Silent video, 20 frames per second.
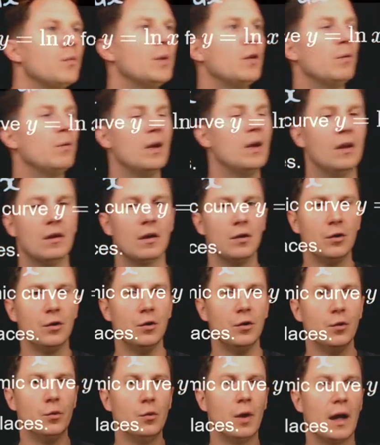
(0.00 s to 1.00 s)
between
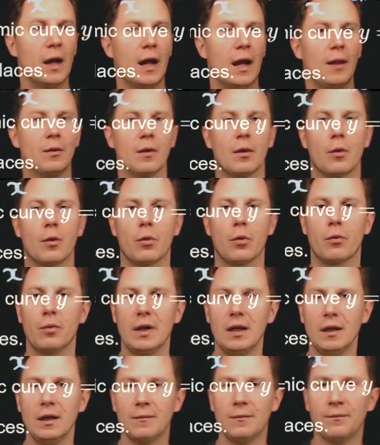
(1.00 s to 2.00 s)
u and
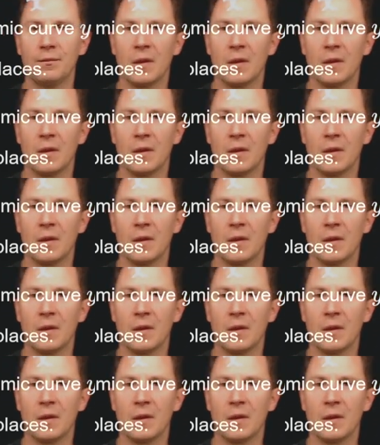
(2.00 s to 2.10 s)
3.